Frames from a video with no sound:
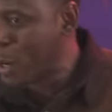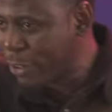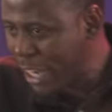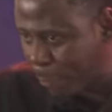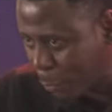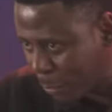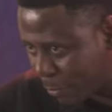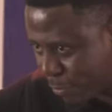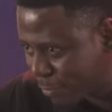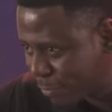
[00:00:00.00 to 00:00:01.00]
to another
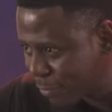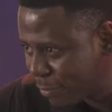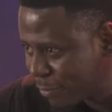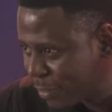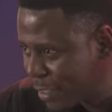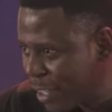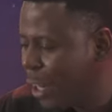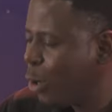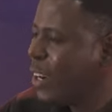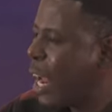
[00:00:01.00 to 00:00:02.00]
problem.
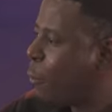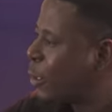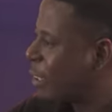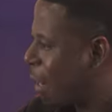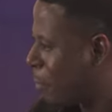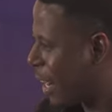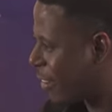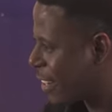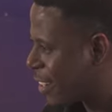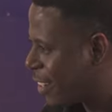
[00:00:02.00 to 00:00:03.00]
Lord, I want to get
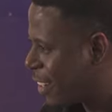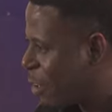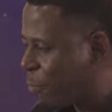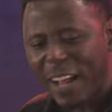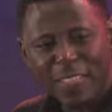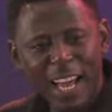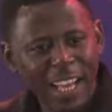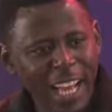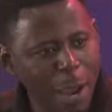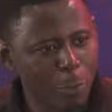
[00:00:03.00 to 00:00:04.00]
married.
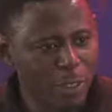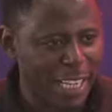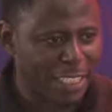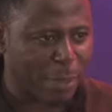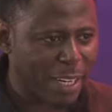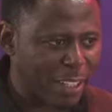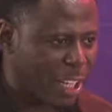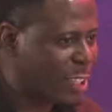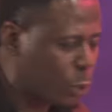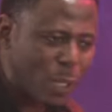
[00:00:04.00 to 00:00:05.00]
Father, I must get
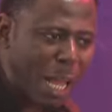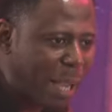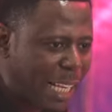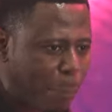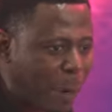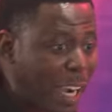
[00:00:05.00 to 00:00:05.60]
married. Eshulama